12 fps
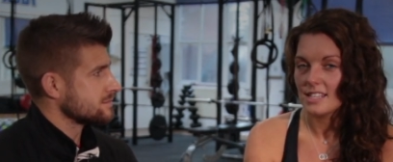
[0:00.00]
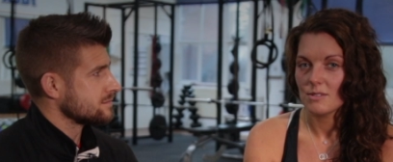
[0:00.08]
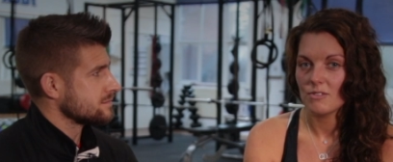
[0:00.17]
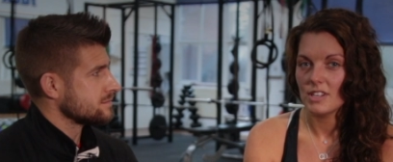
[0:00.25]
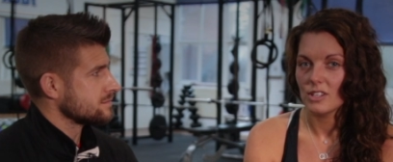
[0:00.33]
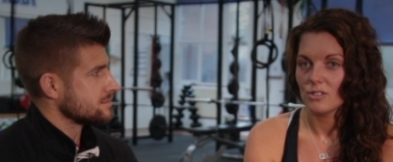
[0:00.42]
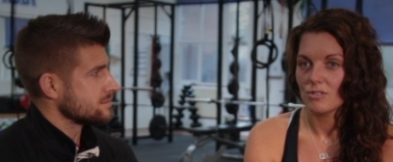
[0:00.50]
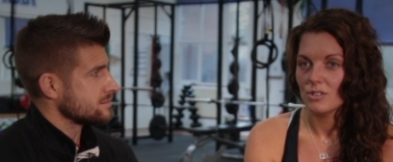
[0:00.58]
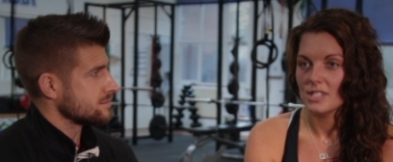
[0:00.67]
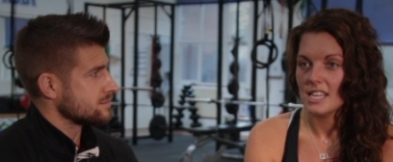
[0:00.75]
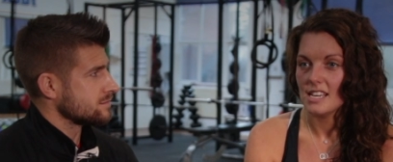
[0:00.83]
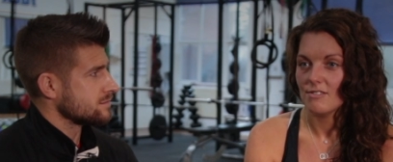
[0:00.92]
Speaker 1: into a really good
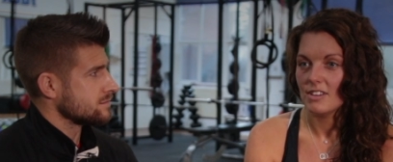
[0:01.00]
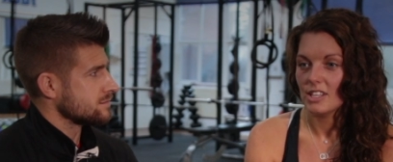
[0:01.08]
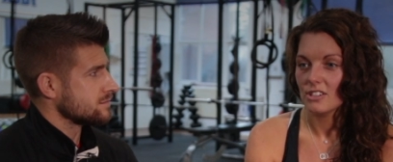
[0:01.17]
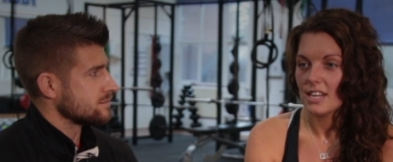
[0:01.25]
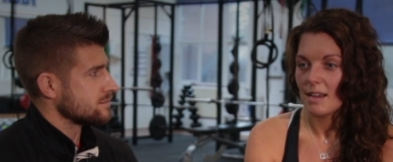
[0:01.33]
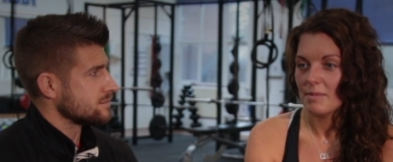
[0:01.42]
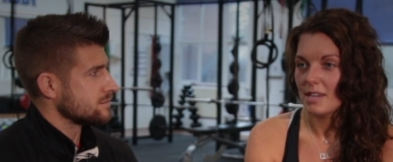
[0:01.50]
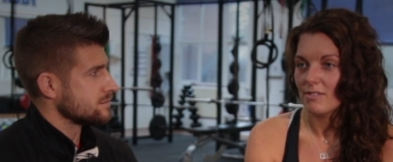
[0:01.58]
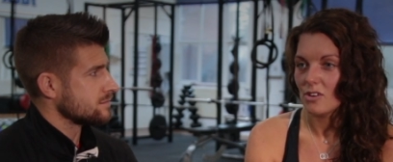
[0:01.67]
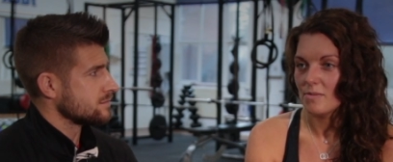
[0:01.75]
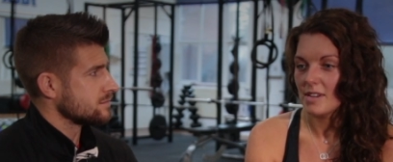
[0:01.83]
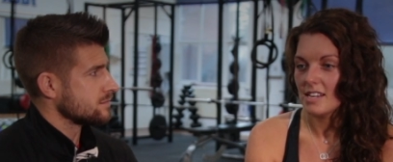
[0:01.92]
routine, really good habit of
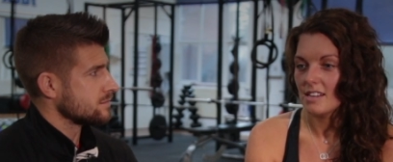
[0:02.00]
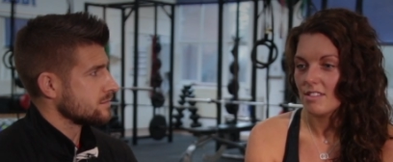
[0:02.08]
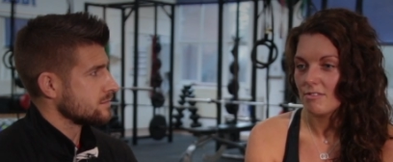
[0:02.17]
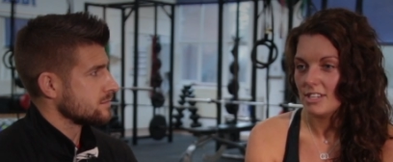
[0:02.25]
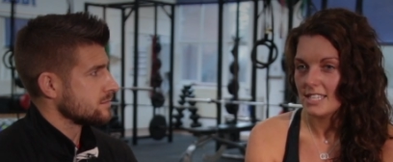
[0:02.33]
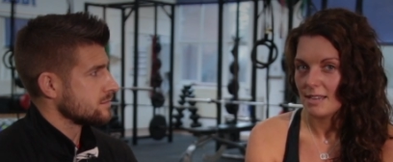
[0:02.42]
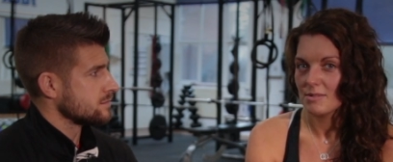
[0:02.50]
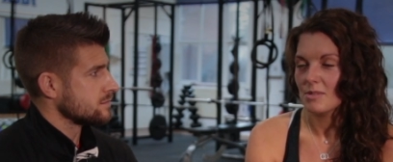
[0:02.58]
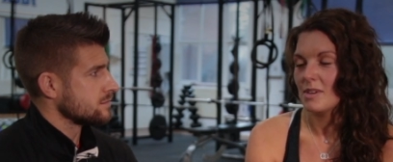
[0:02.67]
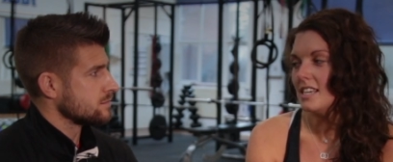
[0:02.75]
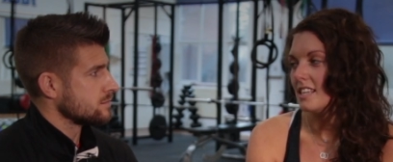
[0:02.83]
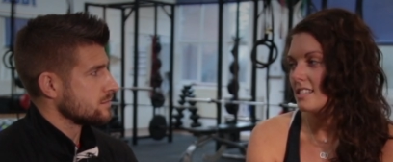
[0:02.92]
coming three times a
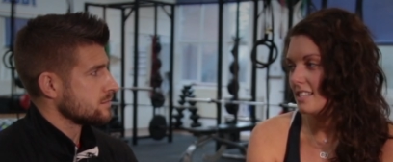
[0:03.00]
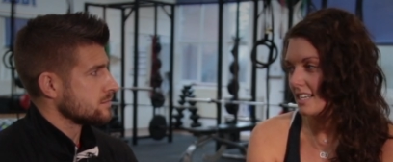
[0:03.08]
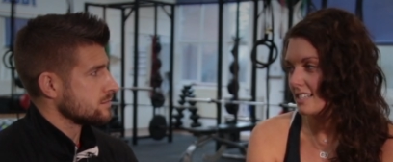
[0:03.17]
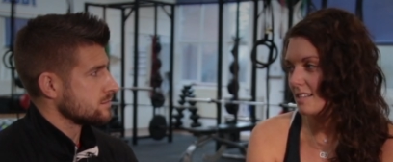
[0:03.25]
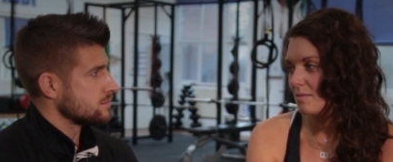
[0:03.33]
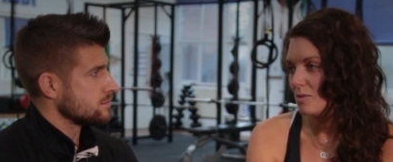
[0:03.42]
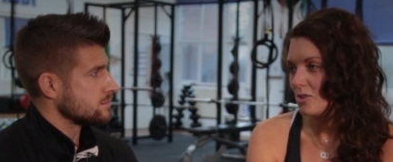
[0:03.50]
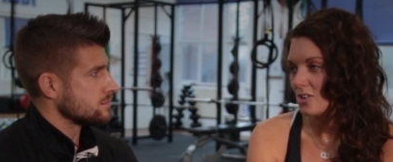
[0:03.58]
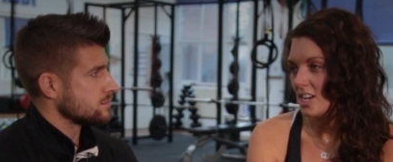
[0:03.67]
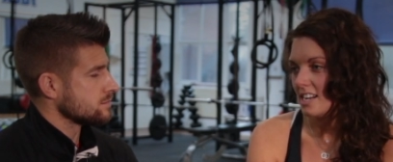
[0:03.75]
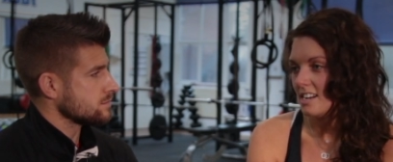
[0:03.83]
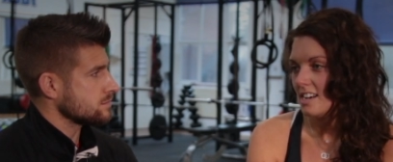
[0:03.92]
week, six in the
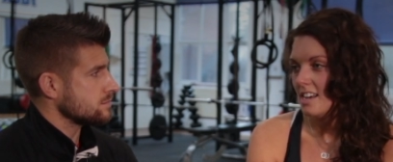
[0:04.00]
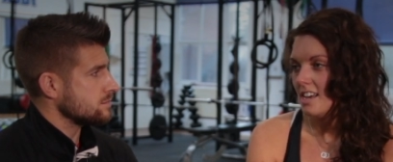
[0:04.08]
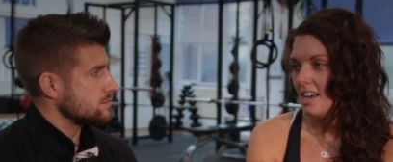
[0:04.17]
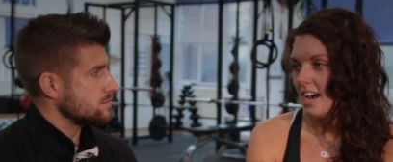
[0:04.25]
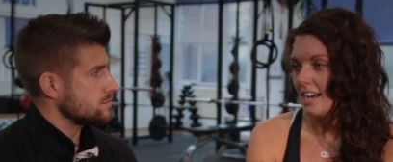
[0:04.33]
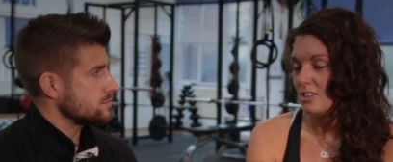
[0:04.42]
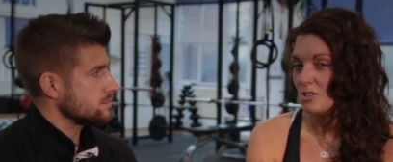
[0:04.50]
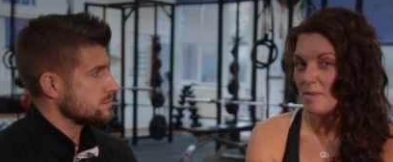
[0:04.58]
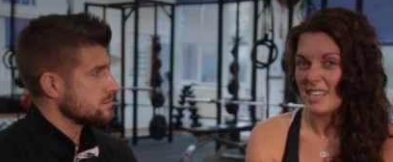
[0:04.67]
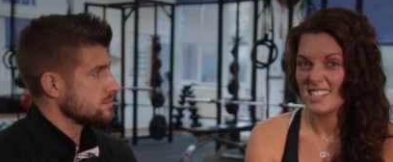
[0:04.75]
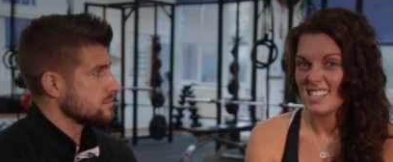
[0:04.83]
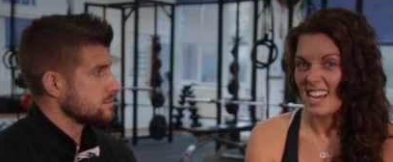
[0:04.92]
morning and just
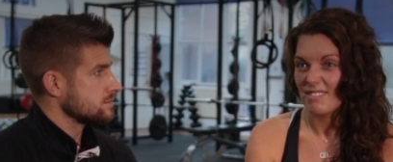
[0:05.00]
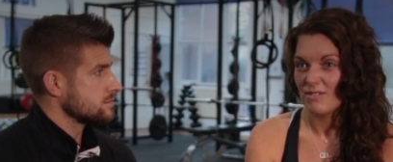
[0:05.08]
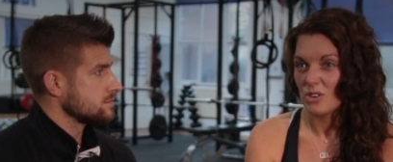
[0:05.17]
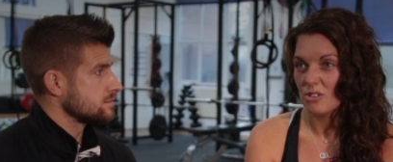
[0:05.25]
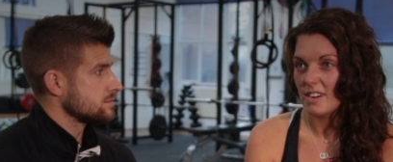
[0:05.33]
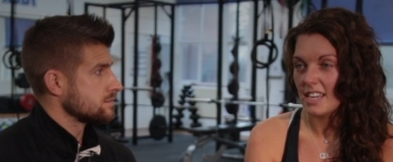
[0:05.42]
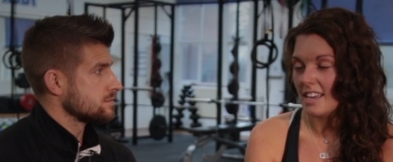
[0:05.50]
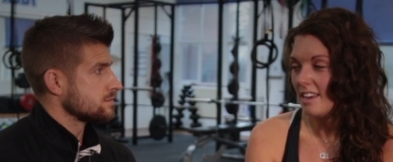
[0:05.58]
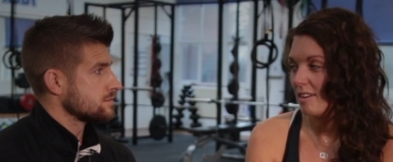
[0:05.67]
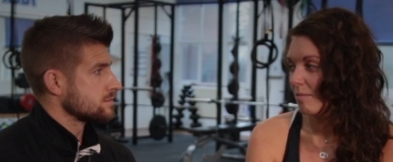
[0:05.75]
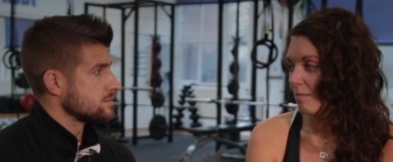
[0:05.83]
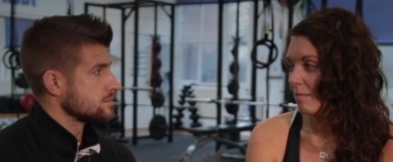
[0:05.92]
making time for it
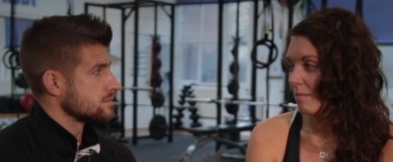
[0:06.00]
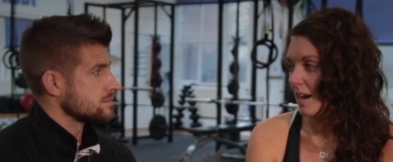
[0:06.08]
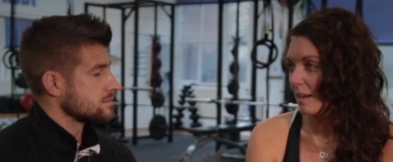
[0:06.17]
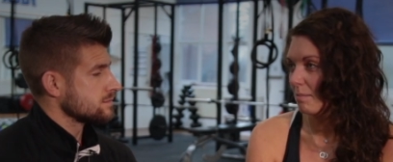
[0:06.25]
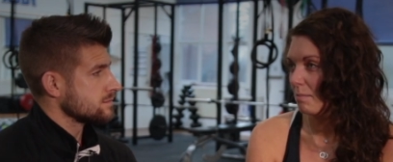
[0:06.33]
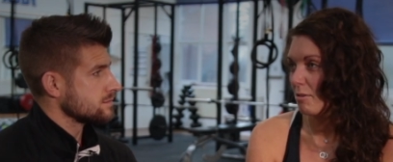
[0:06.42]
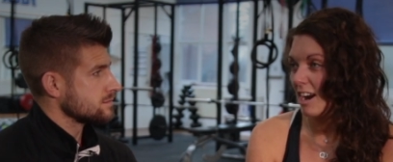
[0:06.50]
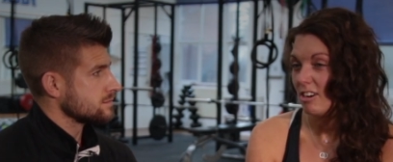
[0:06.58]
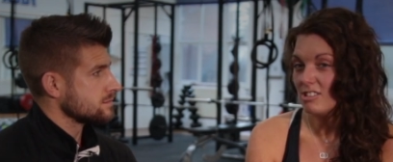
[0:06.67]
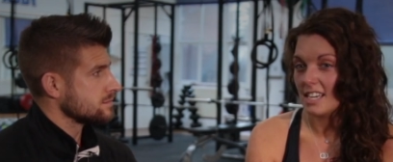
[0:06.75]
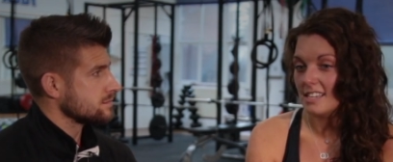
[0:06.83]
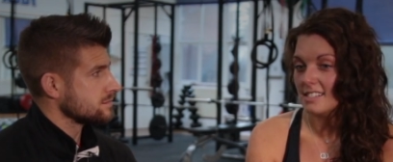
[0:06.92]
um, and
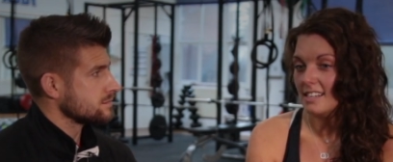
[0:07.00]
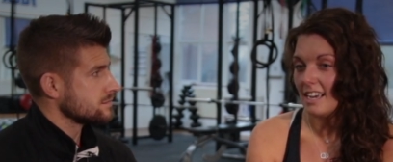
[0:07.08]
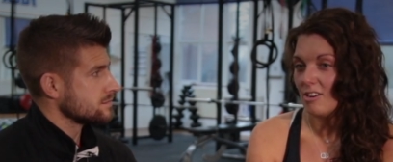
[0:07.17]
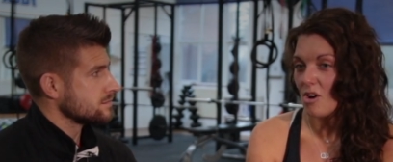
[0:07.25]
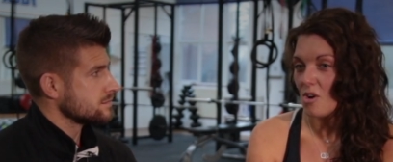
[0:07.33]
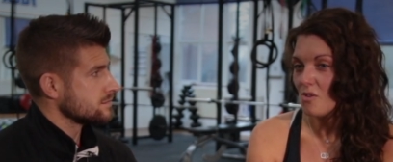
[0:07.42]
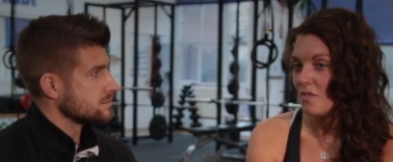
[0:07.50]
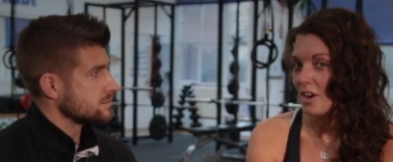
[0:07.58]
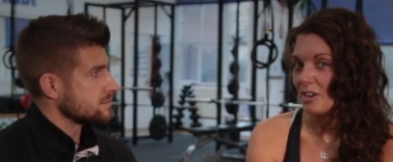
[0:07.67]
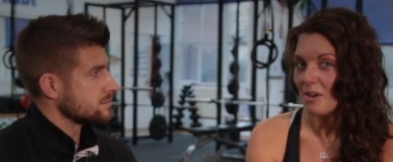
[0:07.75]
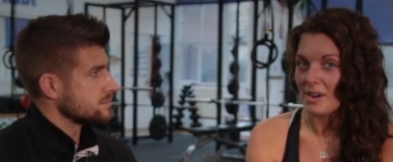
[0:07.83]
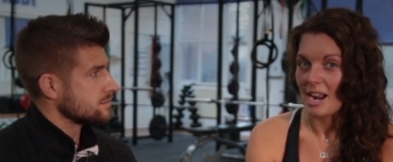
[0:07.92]
prioritising it over
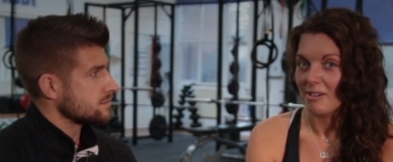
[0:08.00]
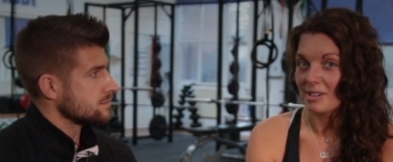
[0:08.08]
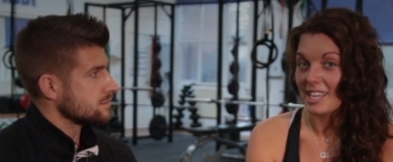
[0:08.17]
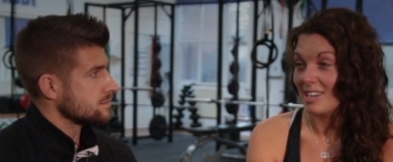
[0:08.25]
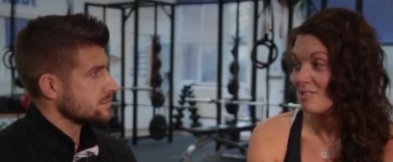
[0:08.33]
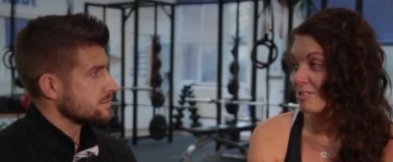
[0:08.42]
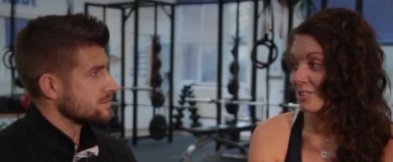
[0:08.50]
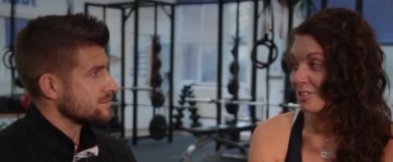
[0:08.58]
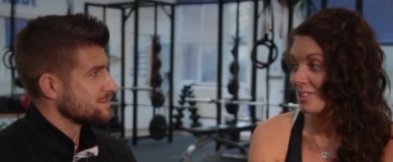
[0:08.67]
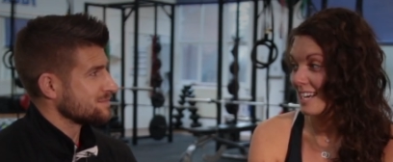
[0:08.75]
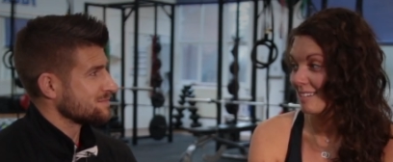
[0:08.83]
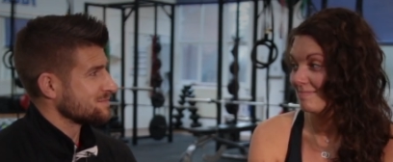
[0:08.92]
going out and getting drunk all
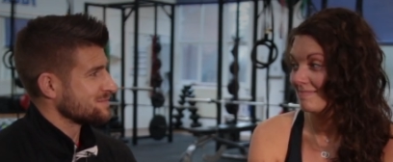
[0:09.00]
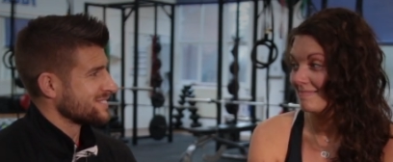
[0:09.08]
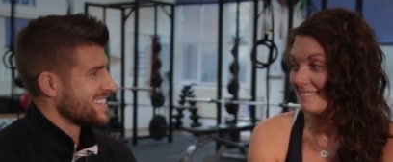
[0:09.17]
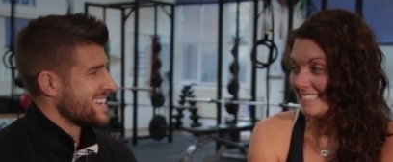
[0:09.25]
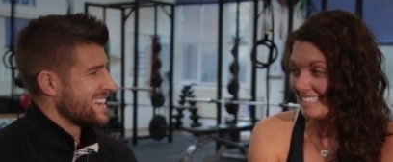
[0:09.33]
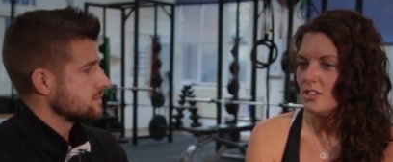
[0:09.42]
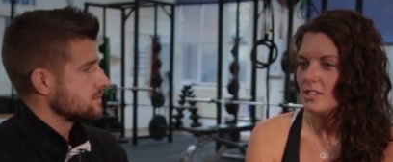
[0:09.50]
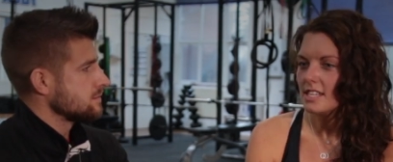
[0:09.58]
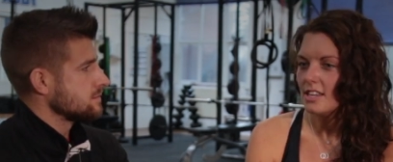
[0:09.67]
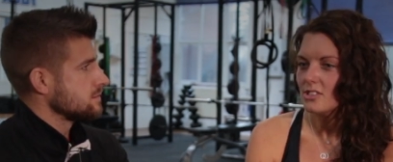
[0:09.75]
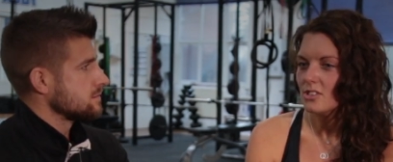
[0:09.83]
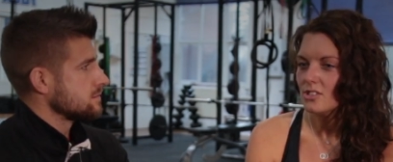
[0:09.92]
the time. Because I
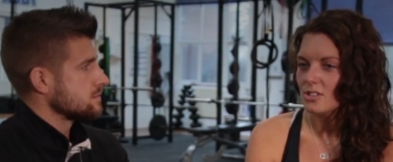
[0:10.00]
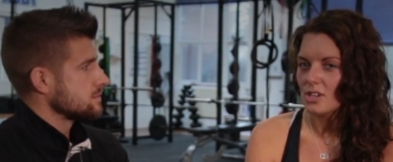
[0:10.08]
used to just do